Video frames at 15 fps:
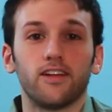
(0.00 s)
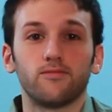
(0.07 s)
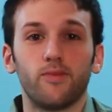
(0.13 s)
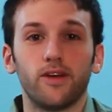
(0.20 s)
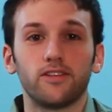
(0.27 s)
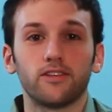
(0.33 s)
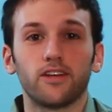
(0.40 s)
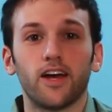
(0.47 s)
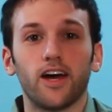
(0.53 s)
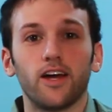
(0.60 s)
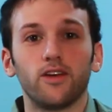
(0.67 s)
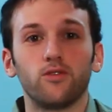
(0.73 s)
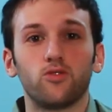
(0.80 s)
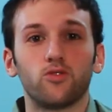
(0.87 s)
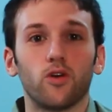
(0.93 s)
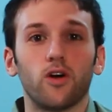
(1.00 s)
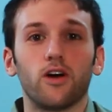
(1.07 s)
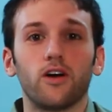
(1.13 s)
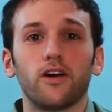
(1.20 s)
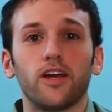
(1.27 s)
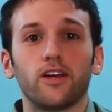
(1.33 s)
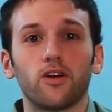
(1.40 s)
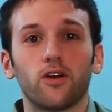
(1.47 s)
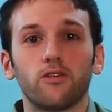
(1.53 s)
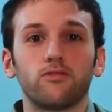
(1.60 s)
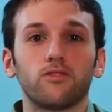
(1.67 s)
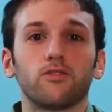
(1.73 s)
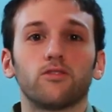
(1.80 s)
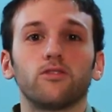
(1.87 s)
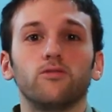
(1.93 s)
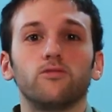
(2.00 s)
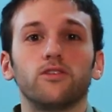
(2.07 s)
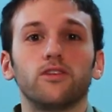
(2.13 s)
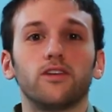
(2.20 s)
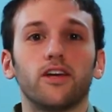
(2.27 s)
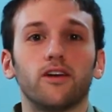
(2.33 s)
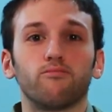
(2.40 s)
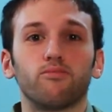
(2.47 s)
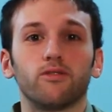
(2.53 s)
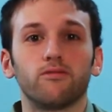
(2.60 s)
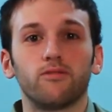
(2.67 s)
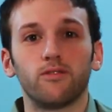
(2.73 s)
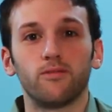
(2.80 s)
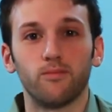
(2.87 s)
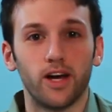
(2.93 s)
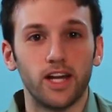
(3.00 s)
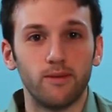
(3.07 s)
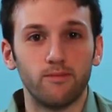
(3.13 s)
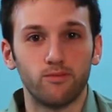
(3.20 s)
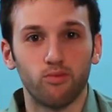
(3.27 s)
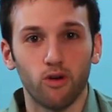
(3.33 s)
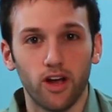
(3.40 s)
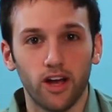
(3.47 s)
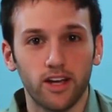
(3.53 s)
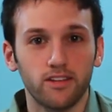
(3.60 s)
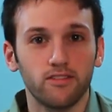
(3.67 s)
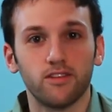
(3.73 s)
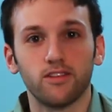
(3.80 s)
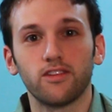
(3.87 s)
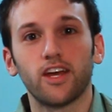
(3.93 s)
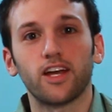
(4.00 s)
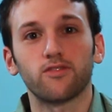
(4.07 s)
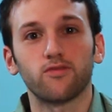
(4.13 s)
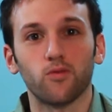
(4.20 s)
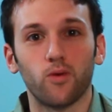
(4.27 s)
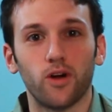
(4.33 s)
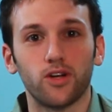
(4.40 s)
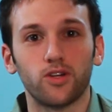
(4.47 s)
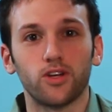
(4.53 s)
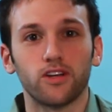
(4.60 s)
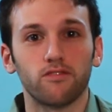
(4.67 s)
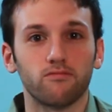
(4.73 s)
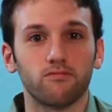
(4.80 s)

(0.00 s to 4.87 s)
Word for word: basically how you draw a cursor using GIMP. My name's Brian, and thanks for watching.